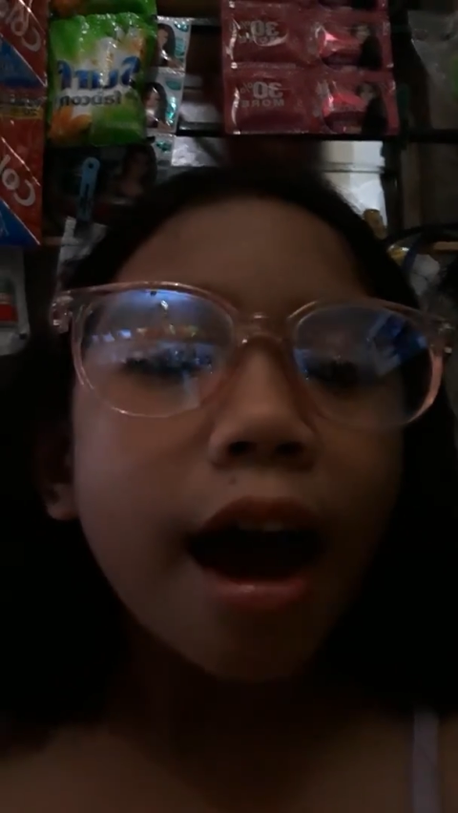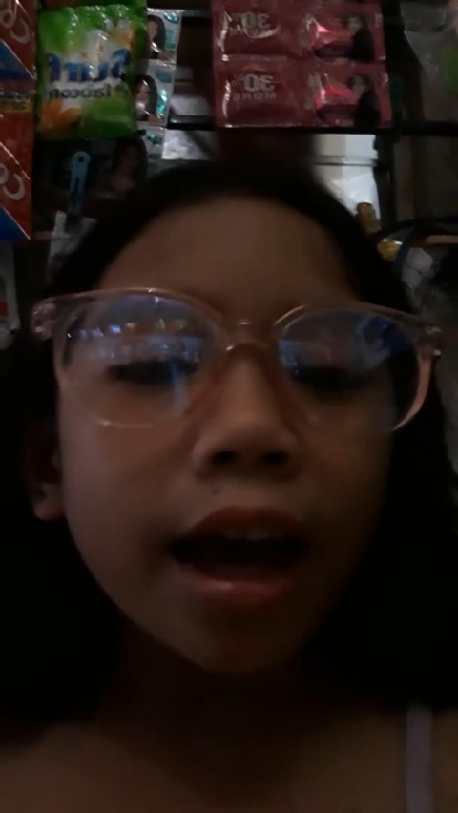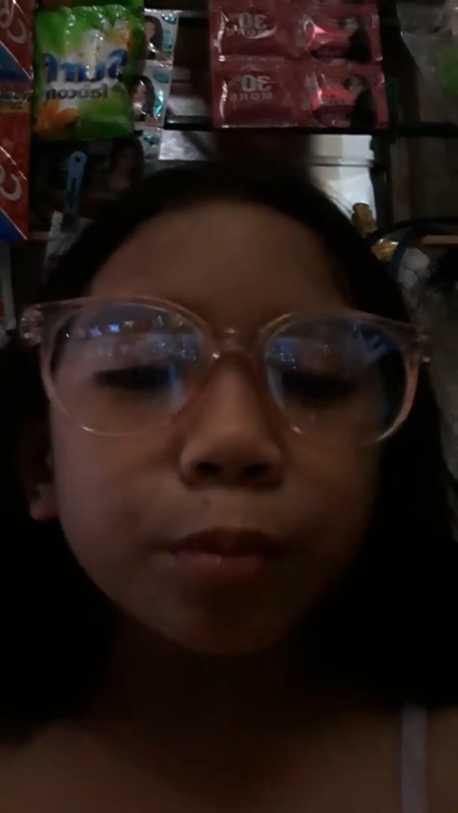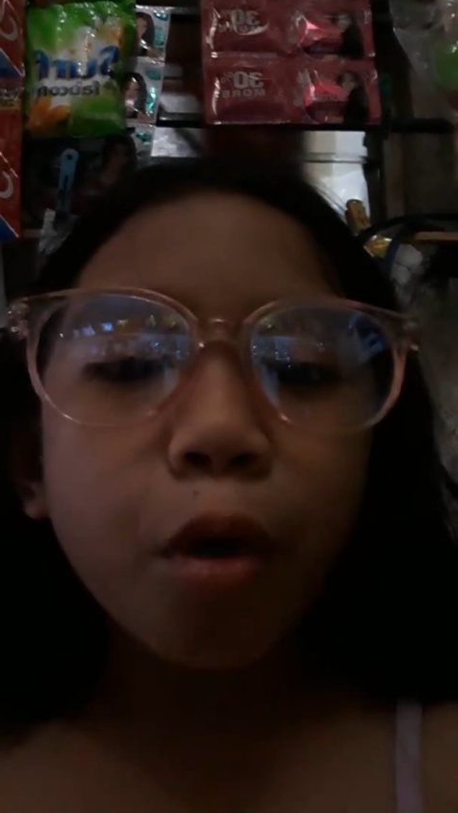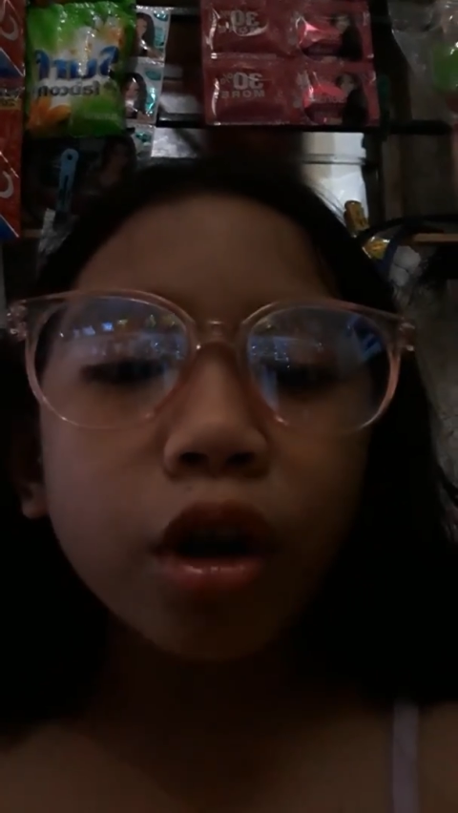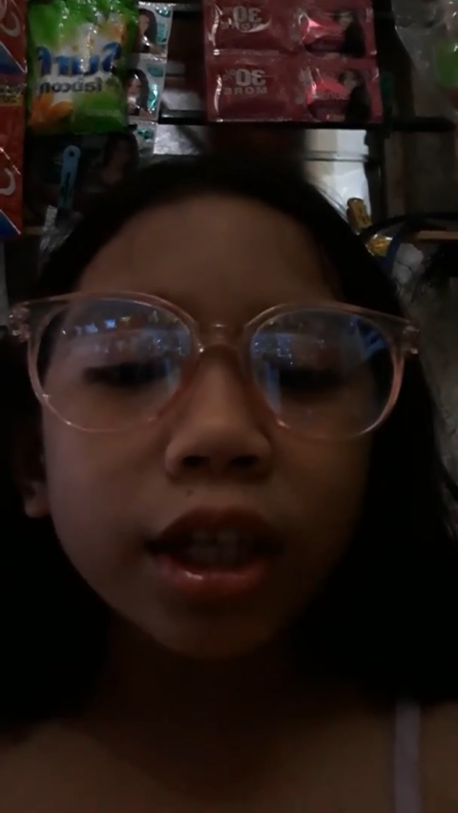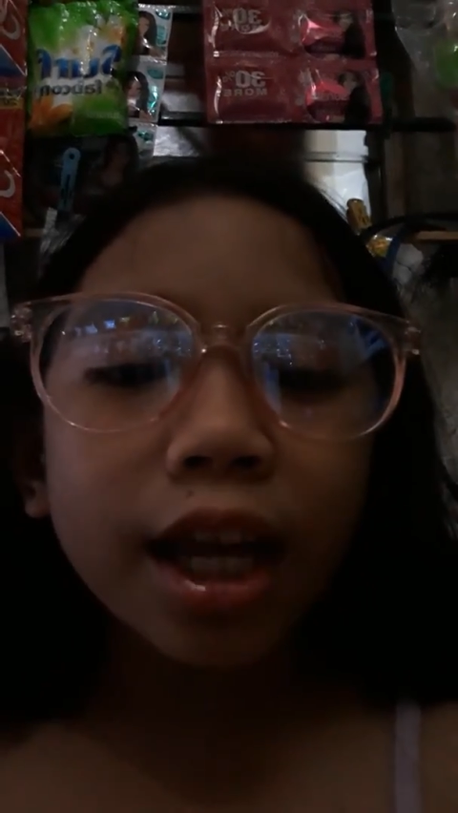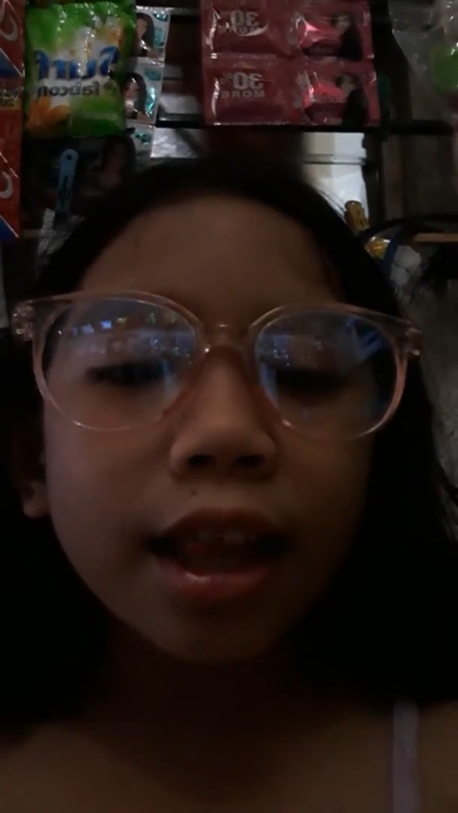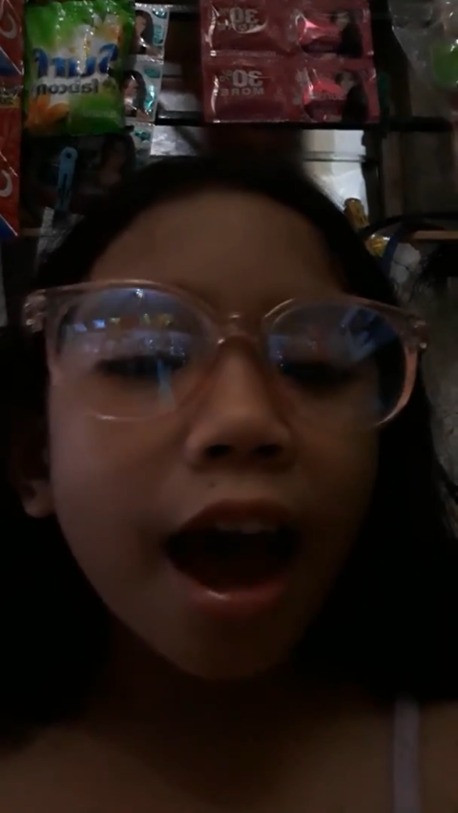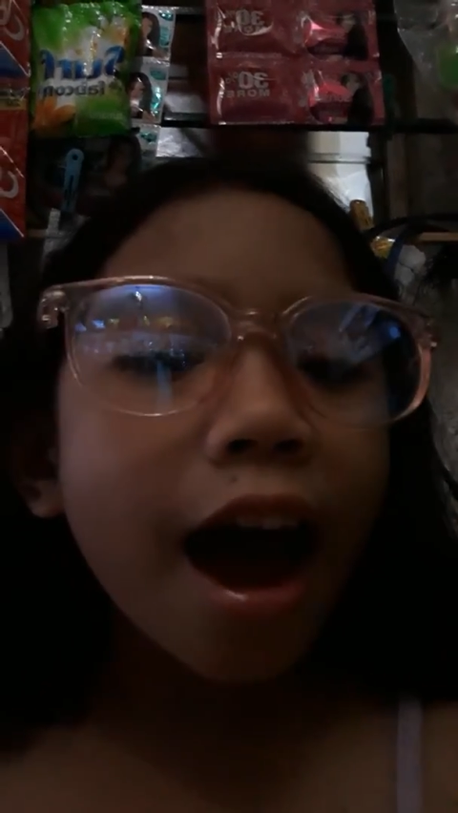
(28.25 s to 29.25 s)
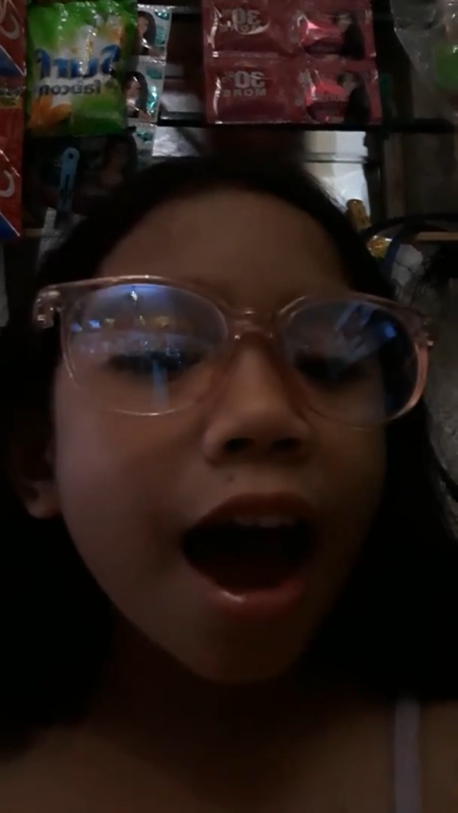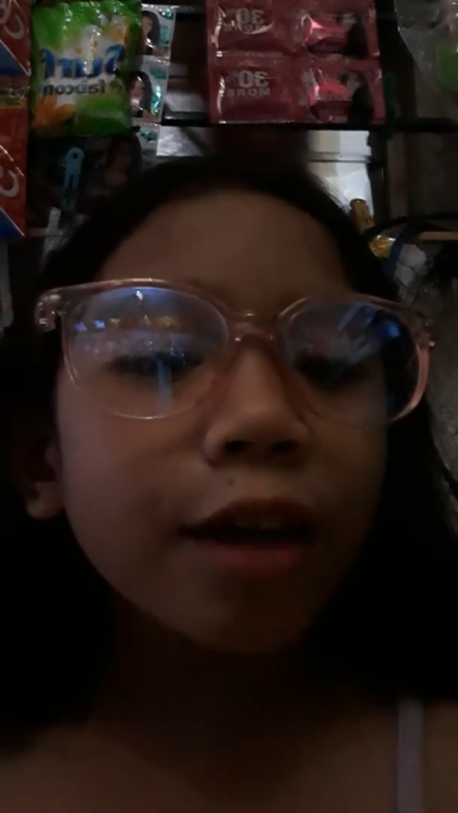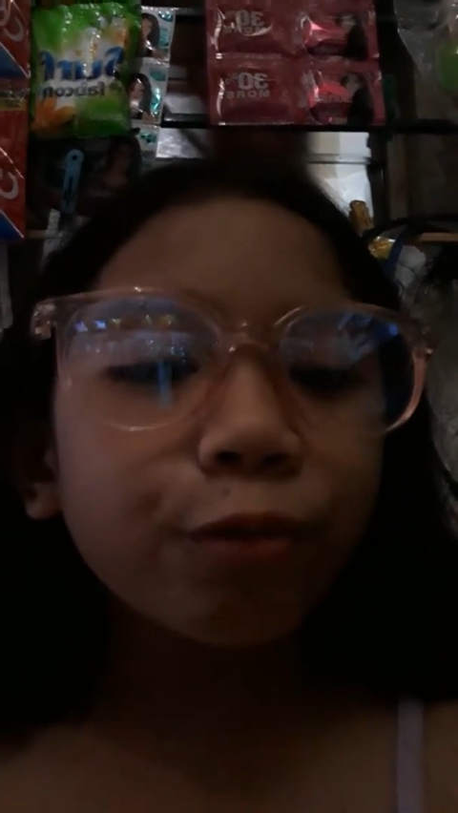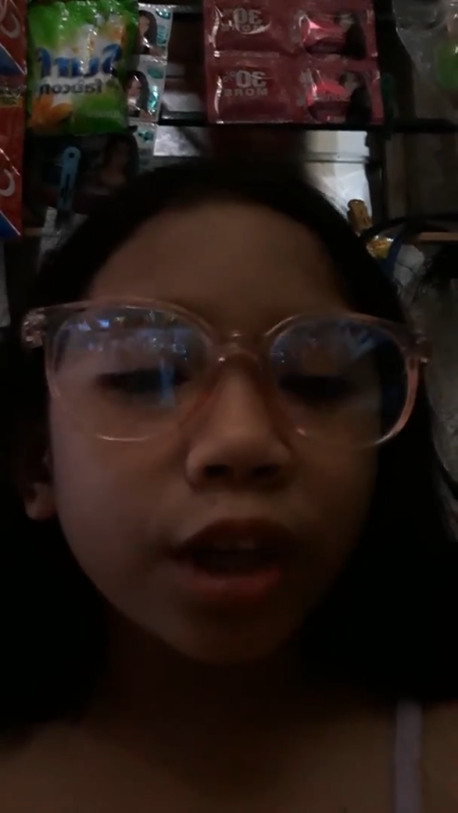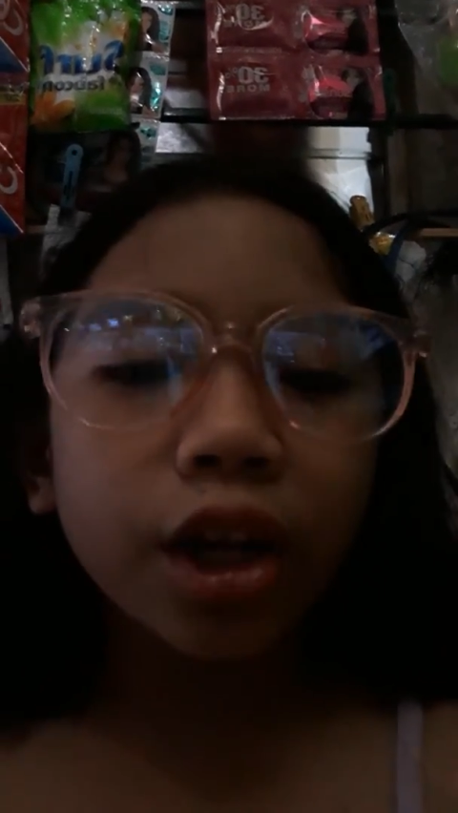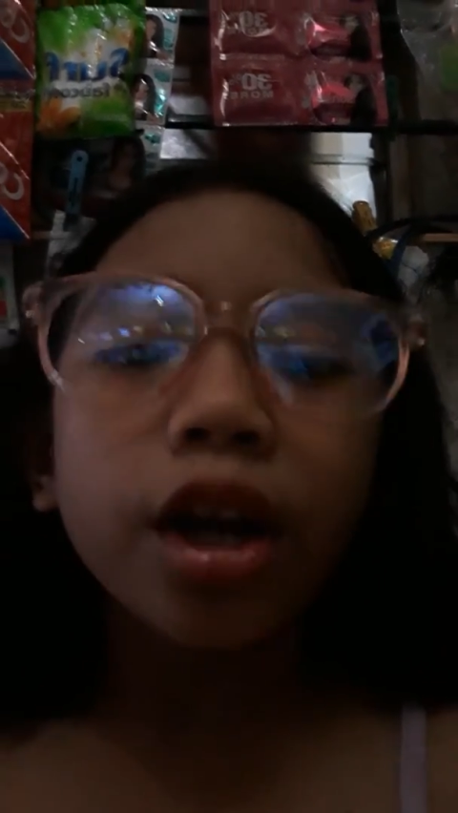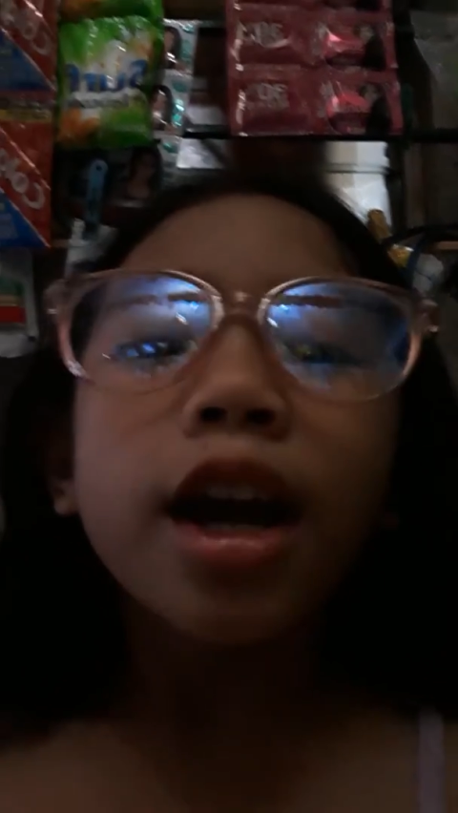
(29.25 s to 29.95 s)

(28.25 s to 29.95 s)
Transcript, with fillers: I spoke it that I fear.